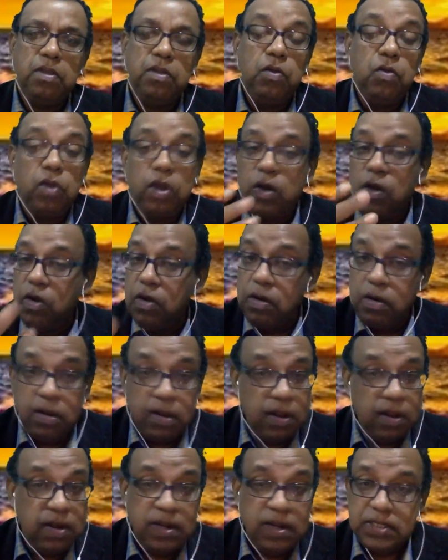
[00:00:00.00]
You are not
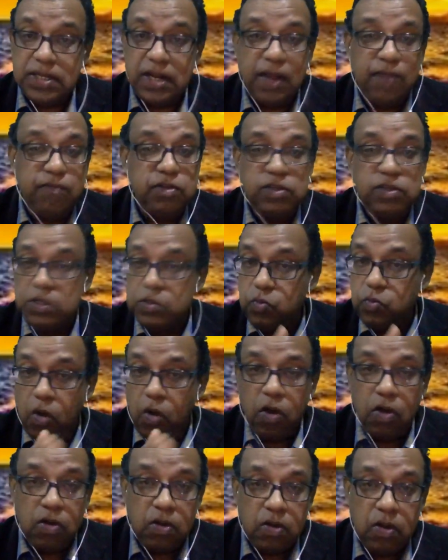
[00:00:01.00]
in this life to just
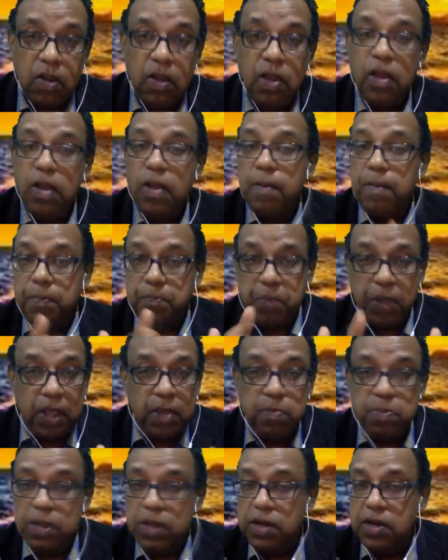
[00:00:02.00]
walk
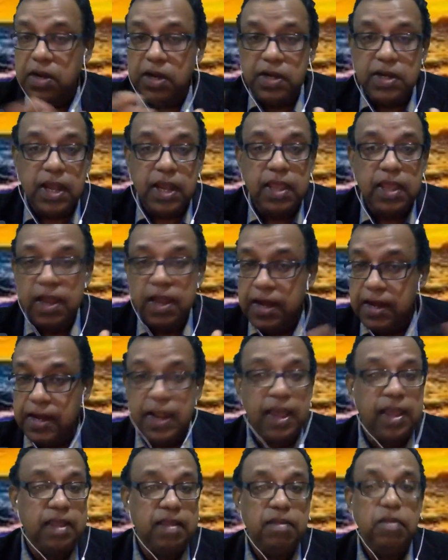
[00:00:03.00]
payable, retire, and
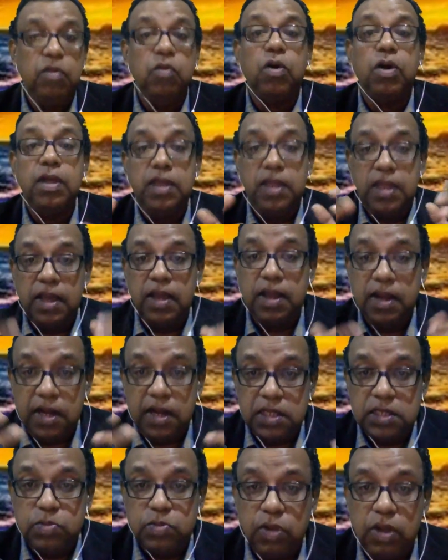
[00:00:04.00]
die. You are here in
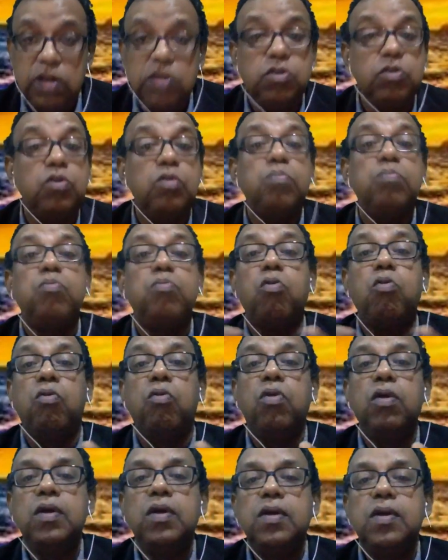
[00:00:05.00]
this world to do more.
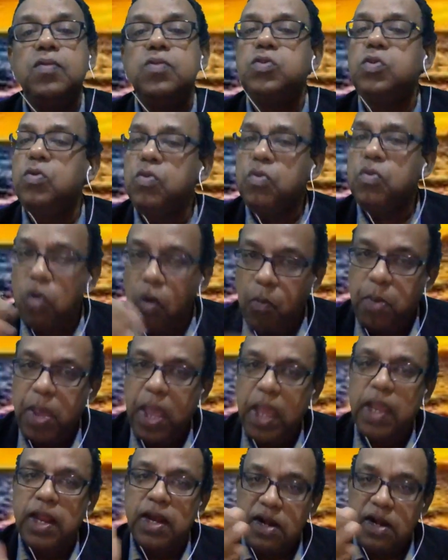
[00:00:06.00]
So go
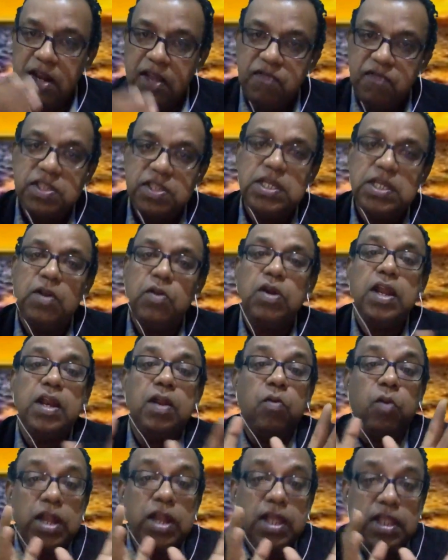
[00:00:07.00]
back and revisit, look at
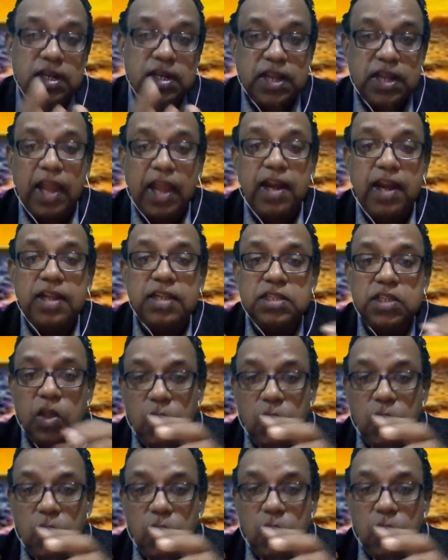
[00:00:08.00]
what are the talents,
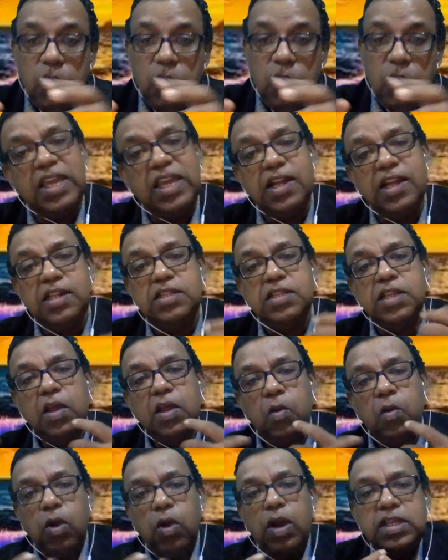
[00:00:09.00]
what are the skills,
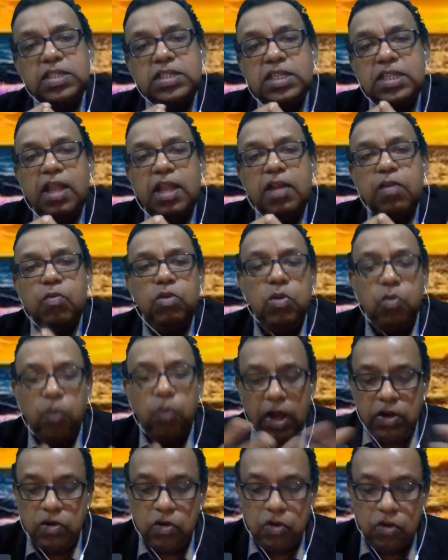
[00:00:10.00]
what is it that you
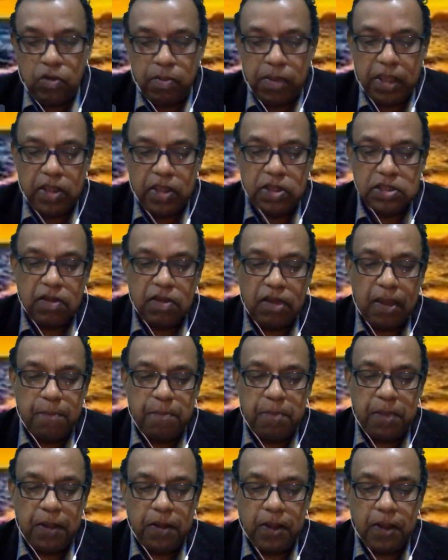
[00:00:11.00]
want to do to make yourself
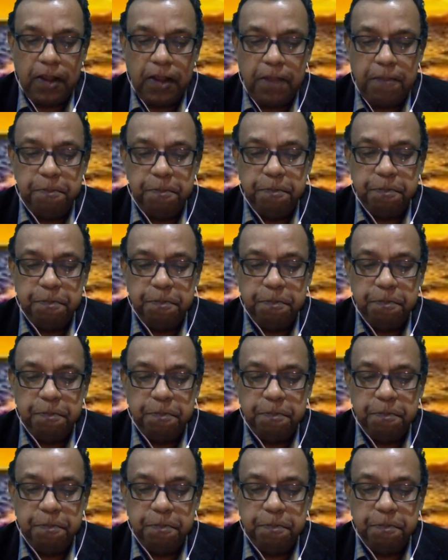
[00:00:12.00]
happy? Okay.